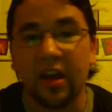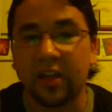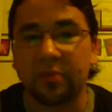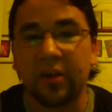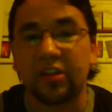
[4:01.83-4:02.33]

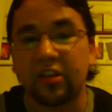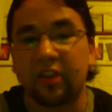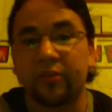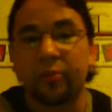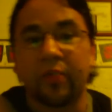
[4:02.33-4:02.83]
Especially
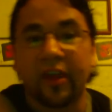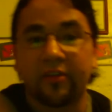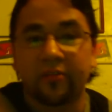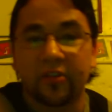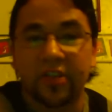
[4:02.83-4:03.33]
if you're
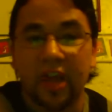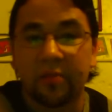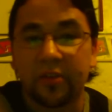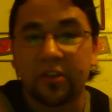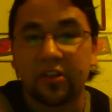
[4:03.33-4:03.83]
playing for the
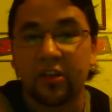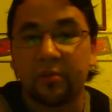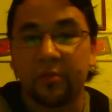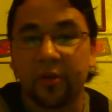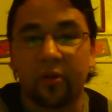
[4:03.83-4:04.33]

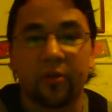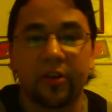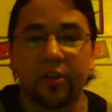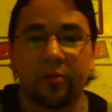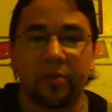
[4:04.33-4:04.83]
championship, you're only
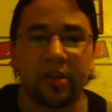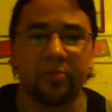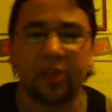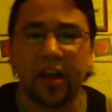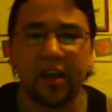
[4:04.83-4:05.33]
going to be
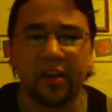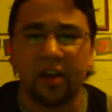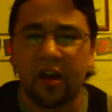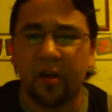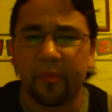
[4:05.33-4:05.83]
playing
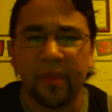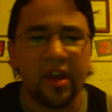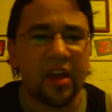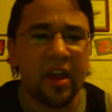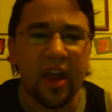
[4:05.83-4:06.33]

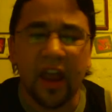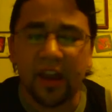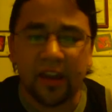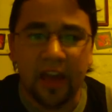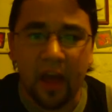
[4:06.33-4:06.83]

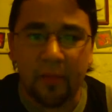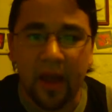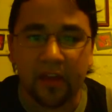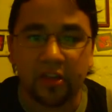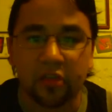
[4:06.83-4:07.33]
handicap
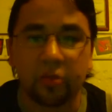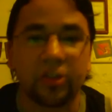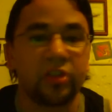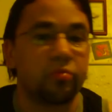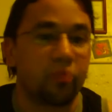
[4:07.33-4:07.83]
matches,
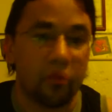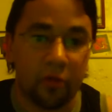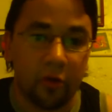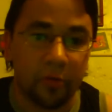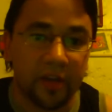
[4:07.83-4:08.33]
which is
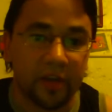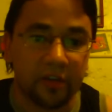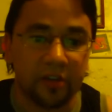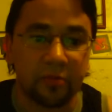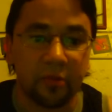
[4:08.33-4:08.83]
brutal
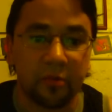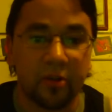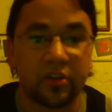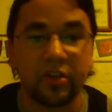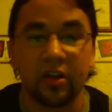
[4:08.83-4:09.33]
because it's pretty
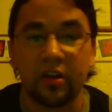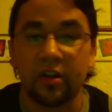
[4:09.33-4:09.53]
much